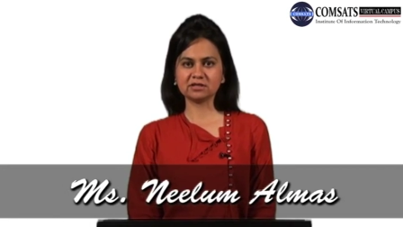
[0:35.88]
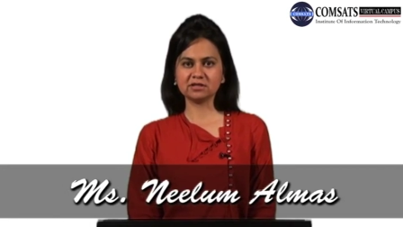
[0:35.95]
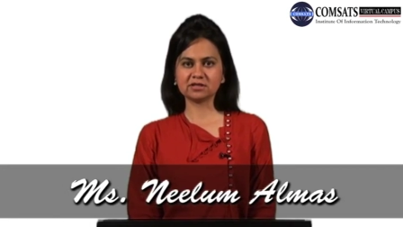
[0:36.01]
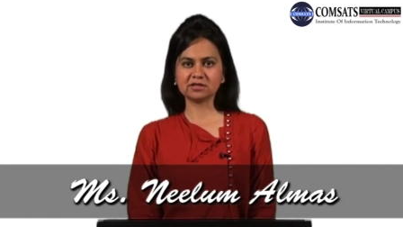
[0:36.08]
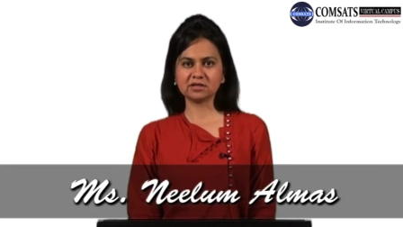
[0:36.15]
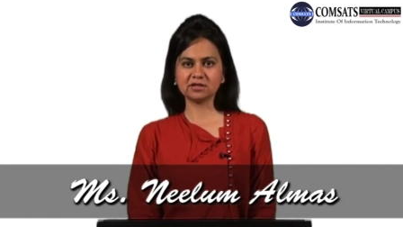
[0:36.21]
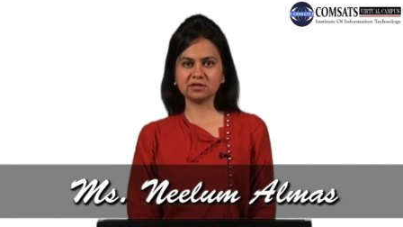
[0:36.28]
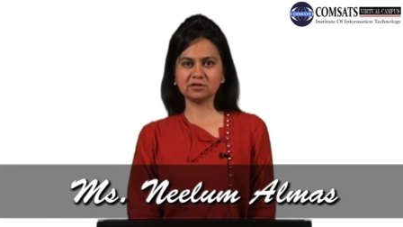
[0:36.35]
the
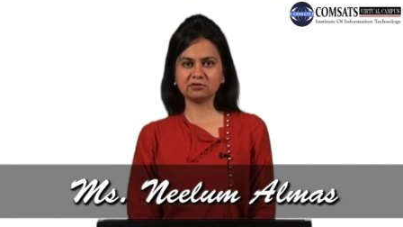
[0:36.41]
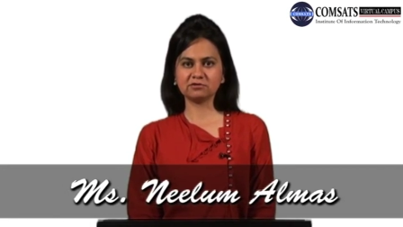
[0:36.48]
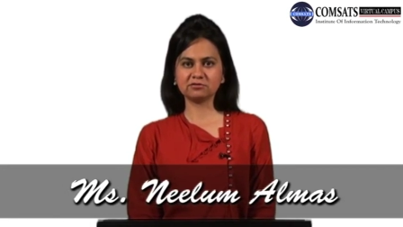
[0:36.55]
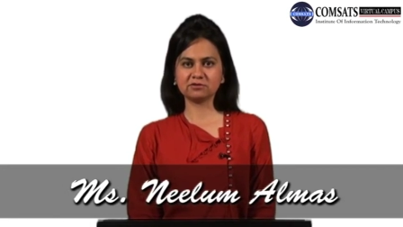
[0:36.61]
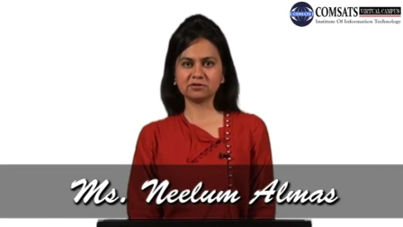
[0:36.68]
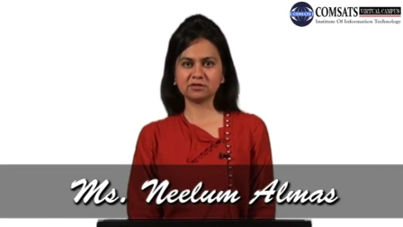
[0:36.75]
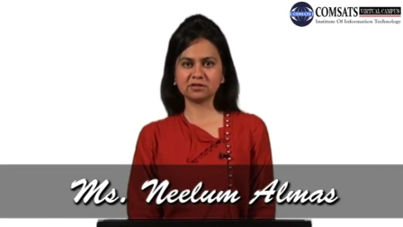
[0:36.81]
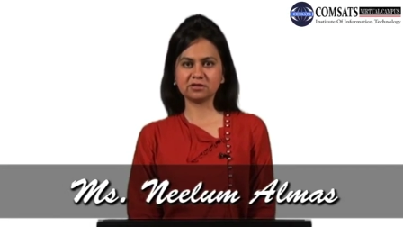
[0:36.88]
study of
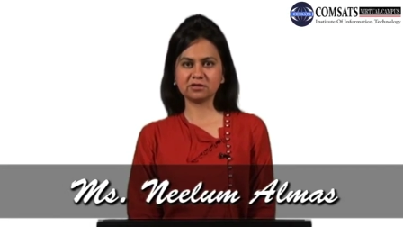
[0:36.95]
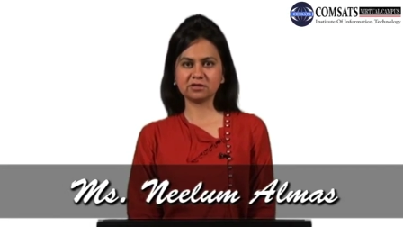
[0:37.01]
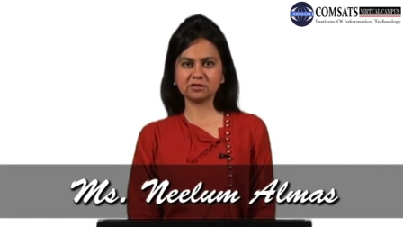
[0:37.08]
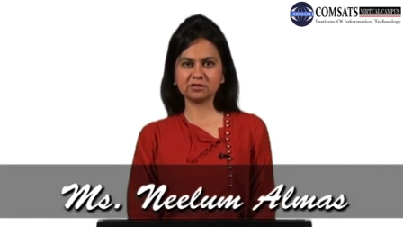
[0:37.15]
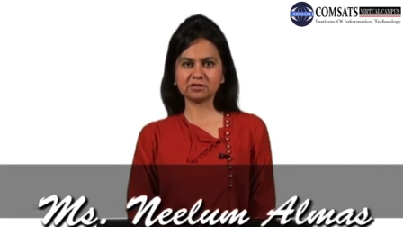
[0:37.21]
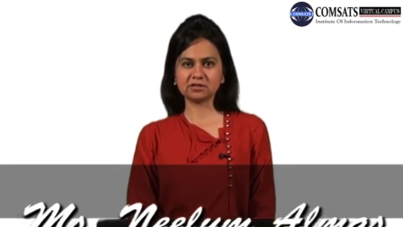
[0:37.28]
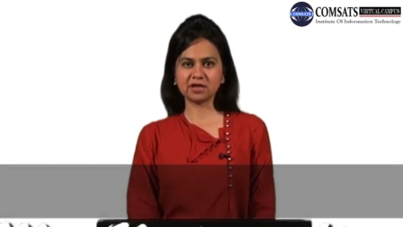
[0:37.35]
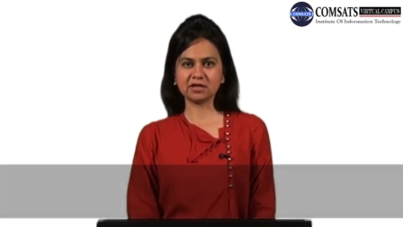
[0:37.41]

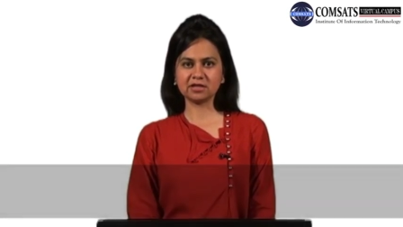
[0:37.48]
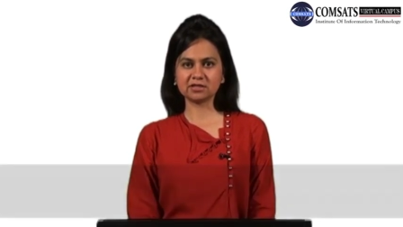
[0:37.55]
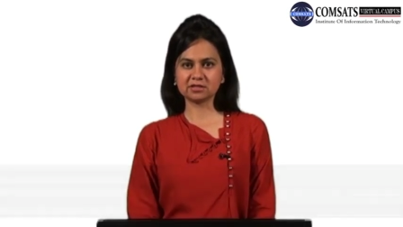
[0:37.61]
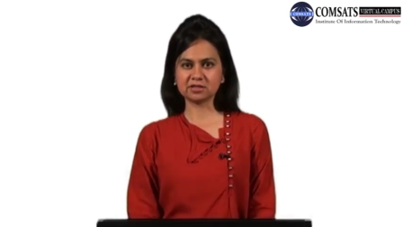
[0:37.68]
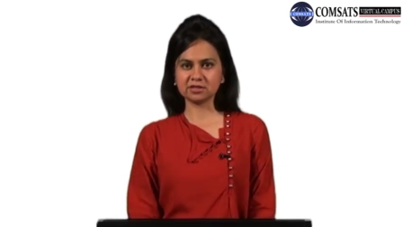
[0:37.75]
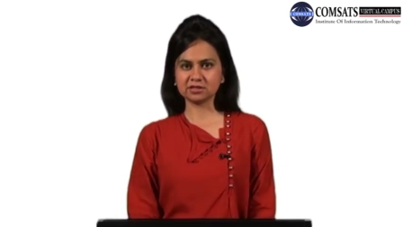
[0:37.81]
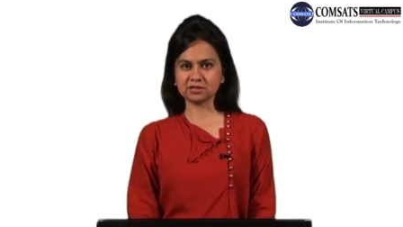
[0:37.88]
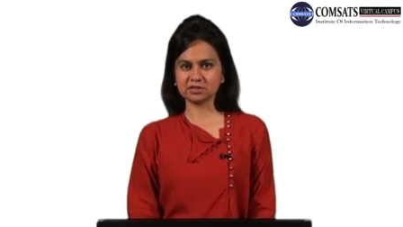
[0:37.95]

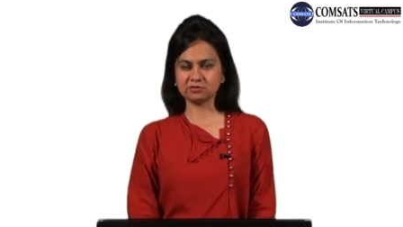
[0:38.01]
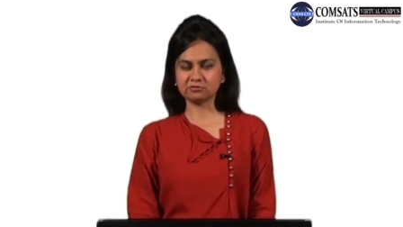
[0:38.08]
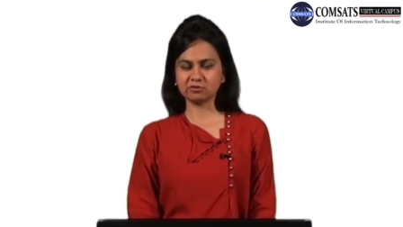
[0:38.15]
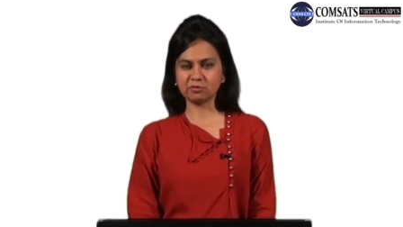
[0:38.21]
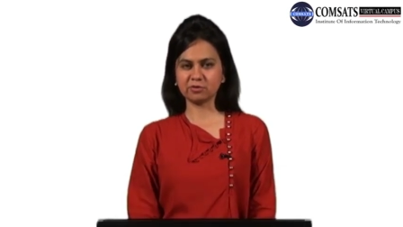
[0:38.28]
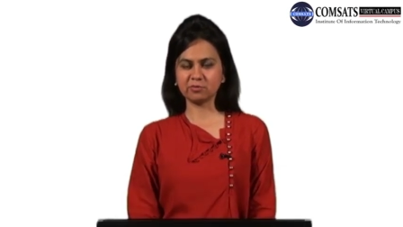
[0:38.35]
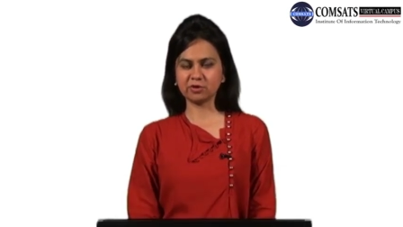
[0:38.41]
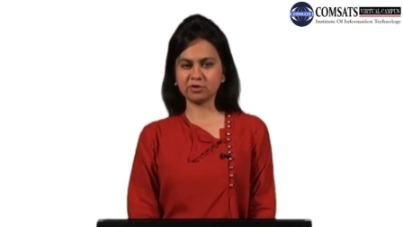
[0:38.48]
stylistics
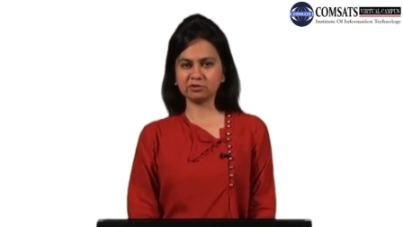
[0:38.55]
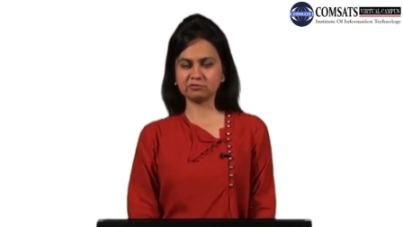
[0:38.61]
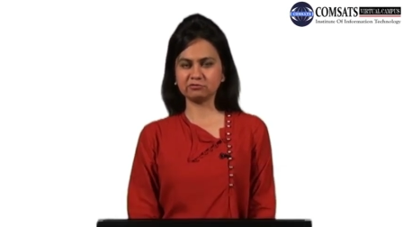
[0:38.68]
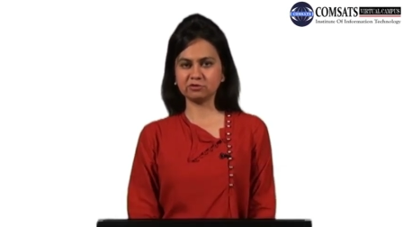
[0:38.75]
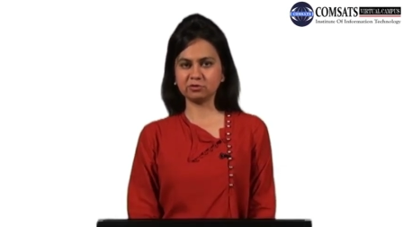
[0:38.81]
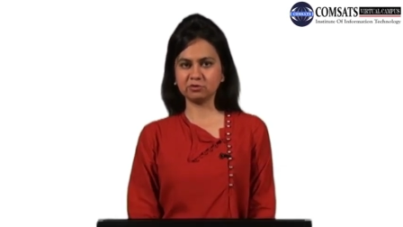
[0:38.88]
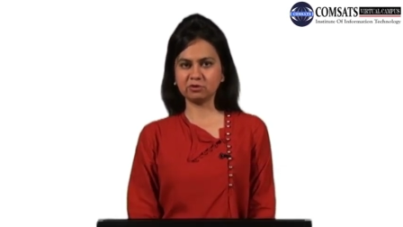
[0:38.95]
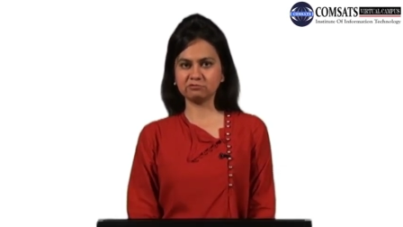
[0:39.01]
from the point of
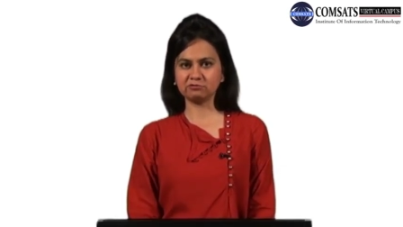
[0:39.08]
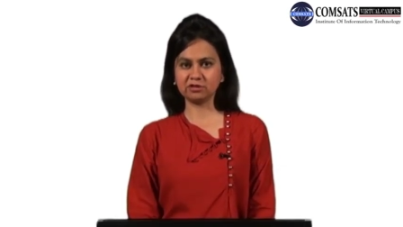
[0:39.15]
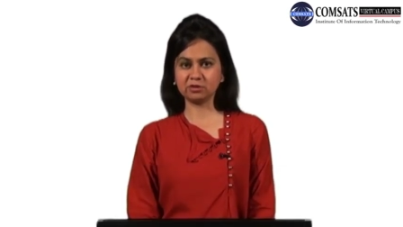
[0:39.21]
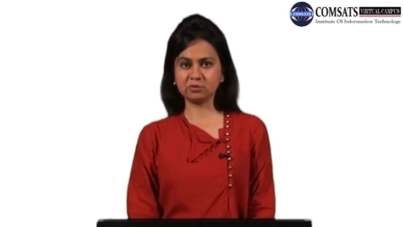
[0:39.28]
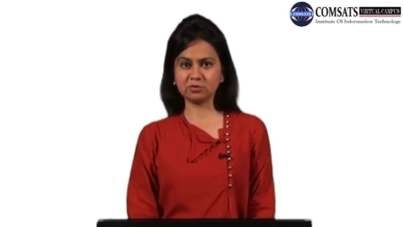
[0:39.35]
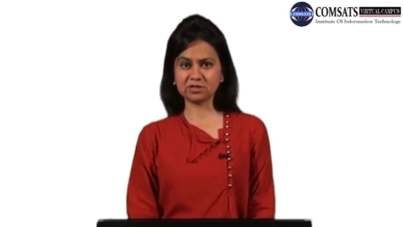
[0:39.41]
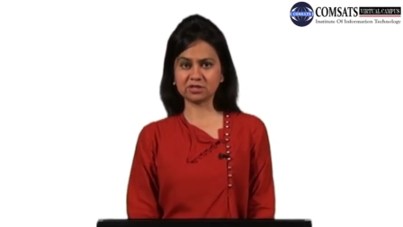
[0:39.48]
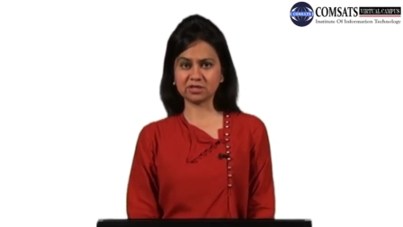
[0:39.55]
view of
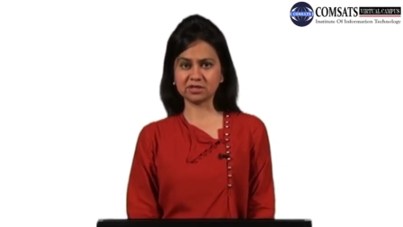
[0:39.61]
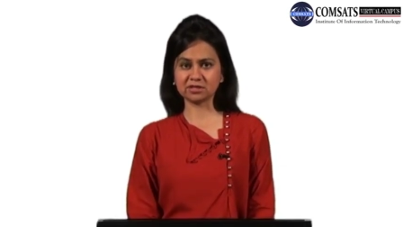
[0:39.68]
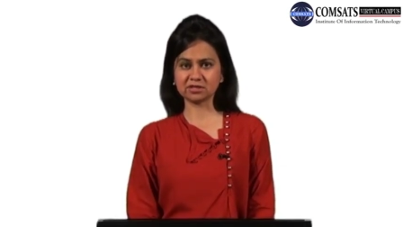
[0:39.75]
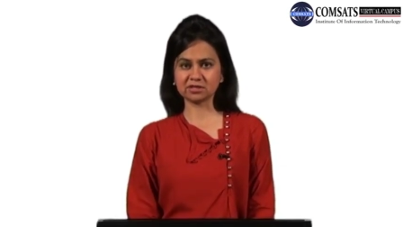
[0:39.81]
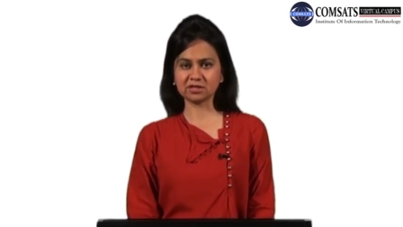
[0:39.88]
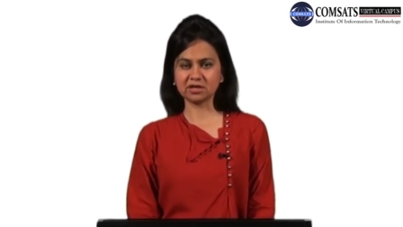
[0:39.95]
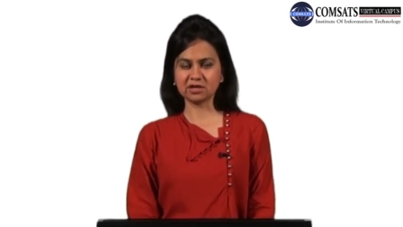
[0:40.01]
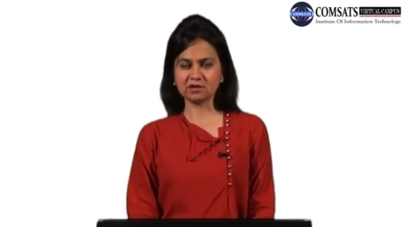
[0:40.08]

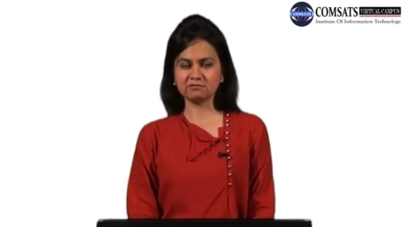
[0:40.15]
linguistics,